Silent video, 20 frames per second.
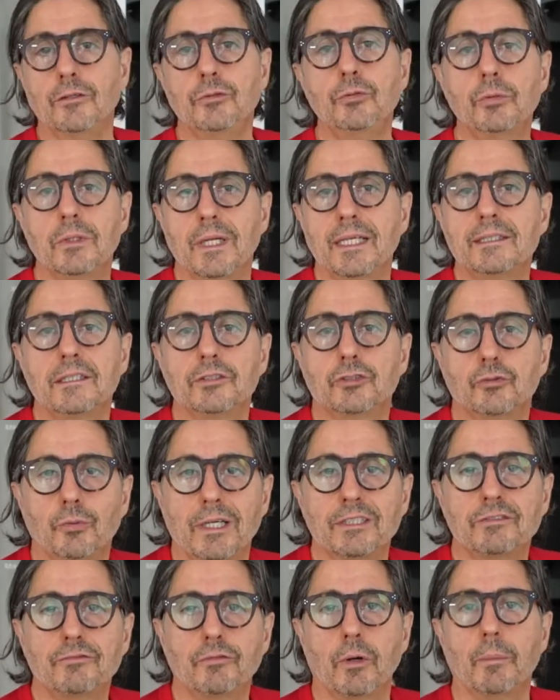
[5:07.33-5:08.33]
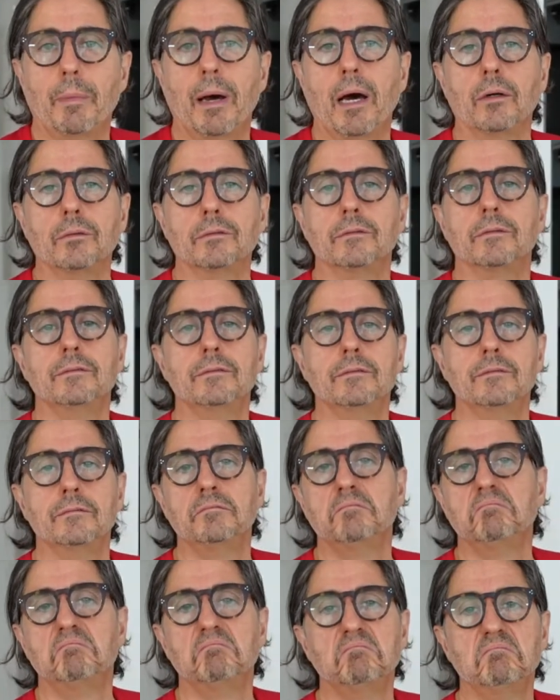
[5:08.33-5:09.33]
You let this rest for about,
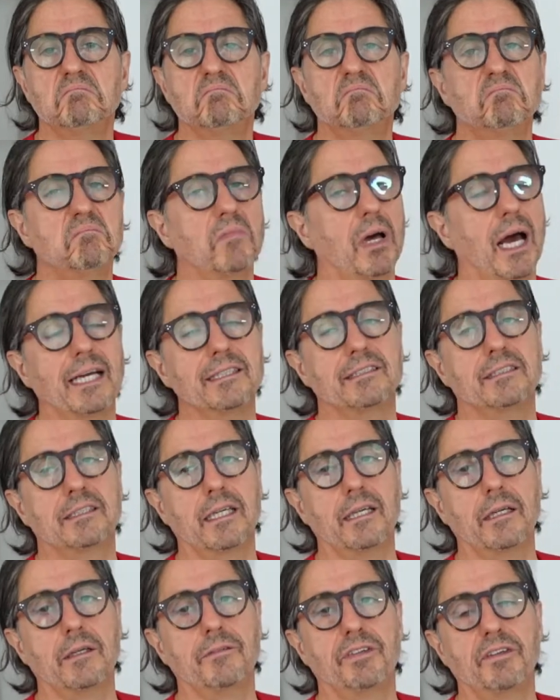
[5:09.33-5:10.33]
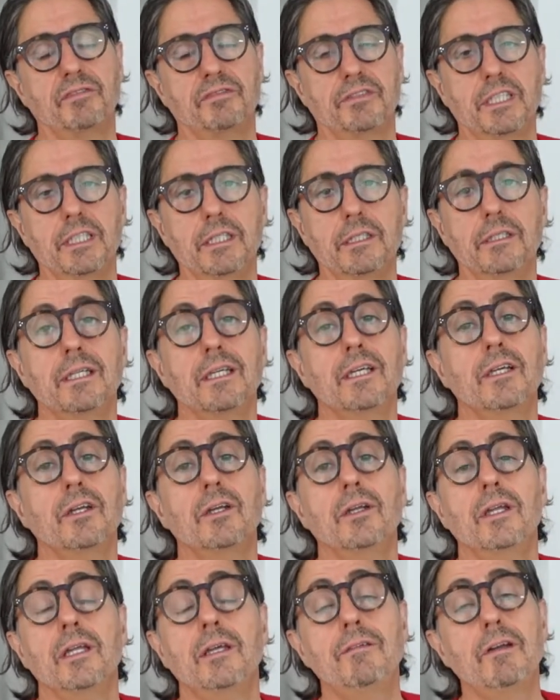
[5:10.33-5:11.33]
I'd say 15.
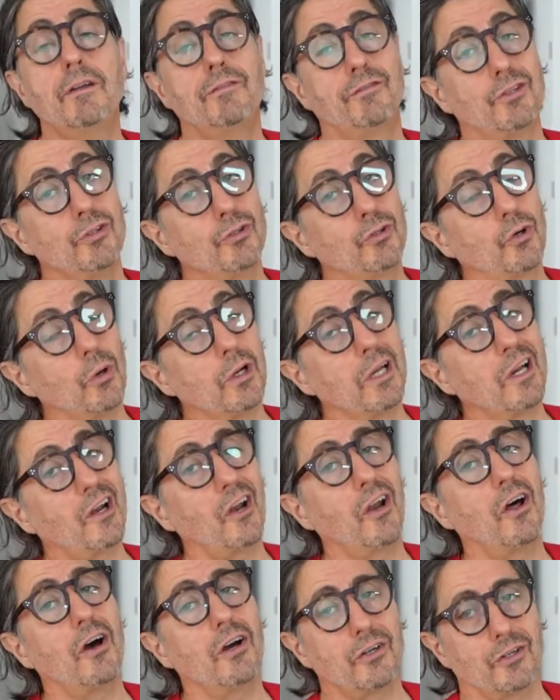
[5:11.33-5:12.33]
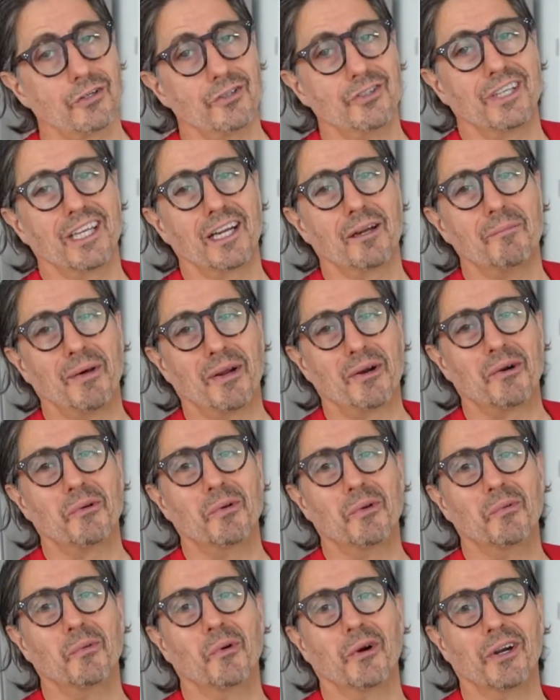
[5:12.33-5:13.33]
Even if you go a little longer, you get a better
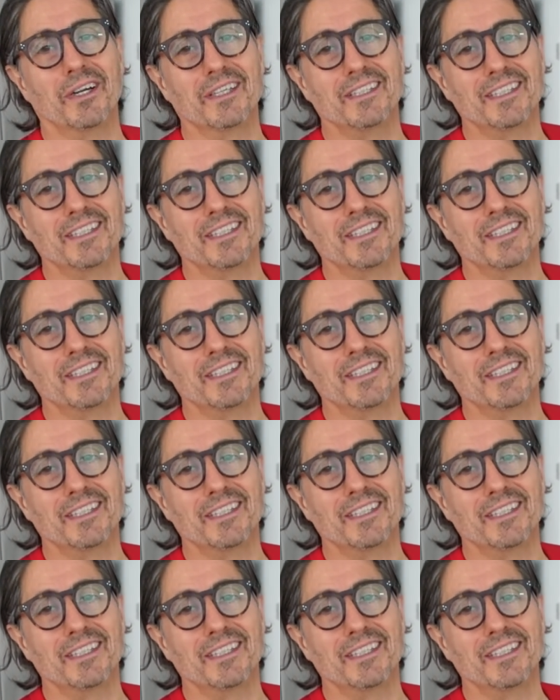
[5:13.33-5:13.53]
reward.